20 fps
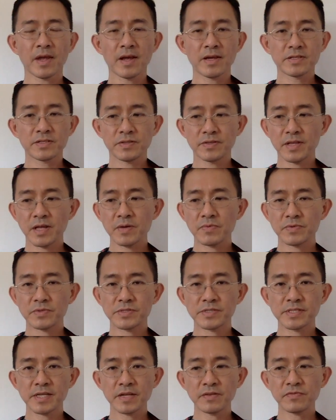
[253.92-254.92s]
So that was
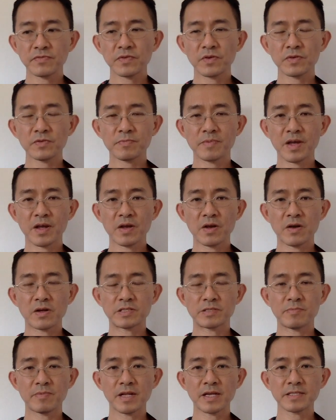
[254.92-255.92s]
Sent Forth by
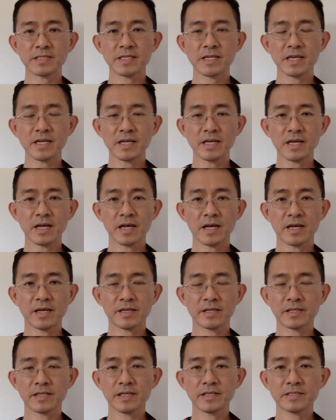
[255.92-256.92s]
God's Blessing.
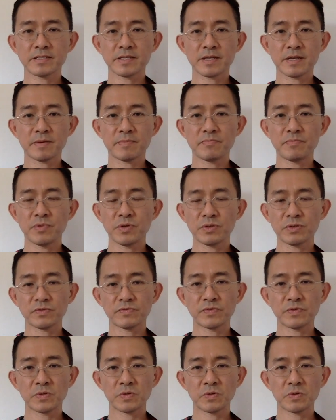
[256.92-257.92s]
I think it's a
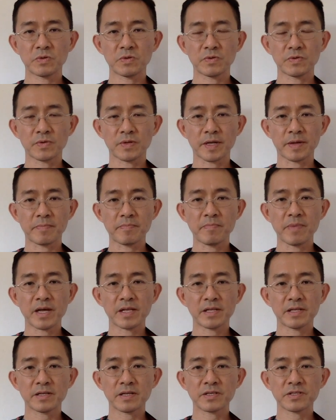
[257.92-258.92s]
beautiful
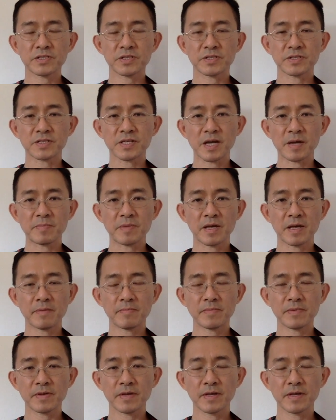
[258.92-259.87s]
benediction type hymn.